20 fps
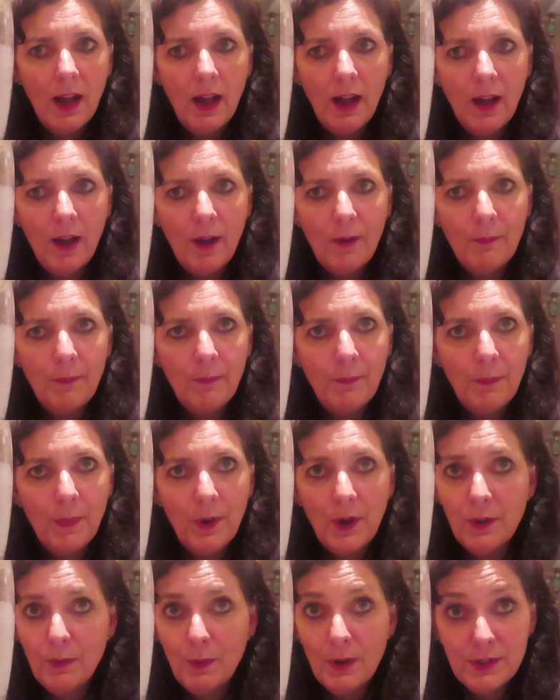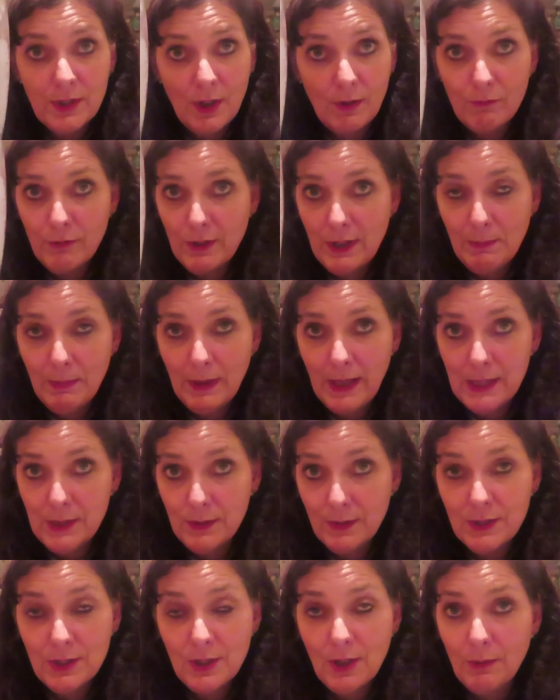But otherwise I'm really pleased
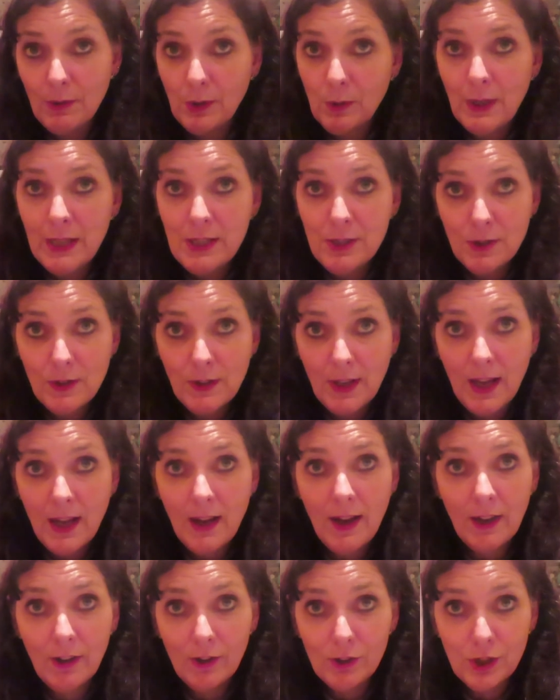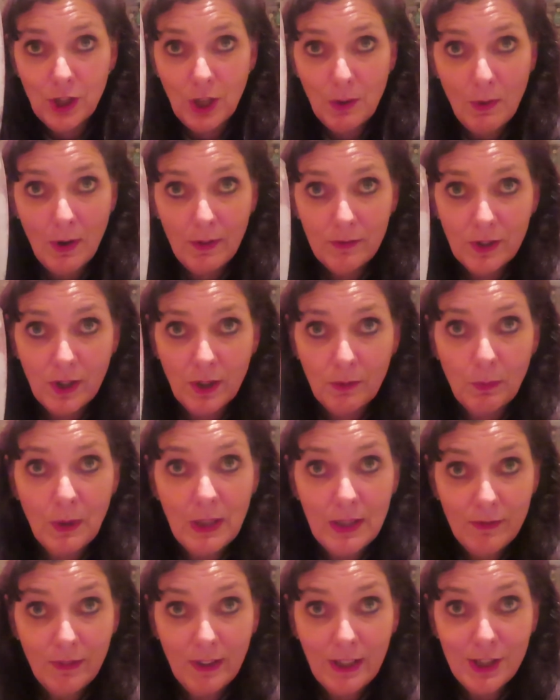with it. So I'm going to quickly do that, and I'll show you what I've done when
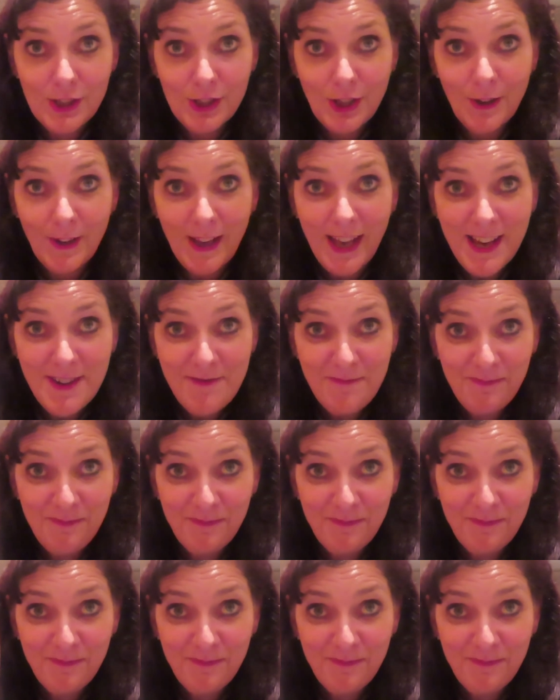it's finished, okay?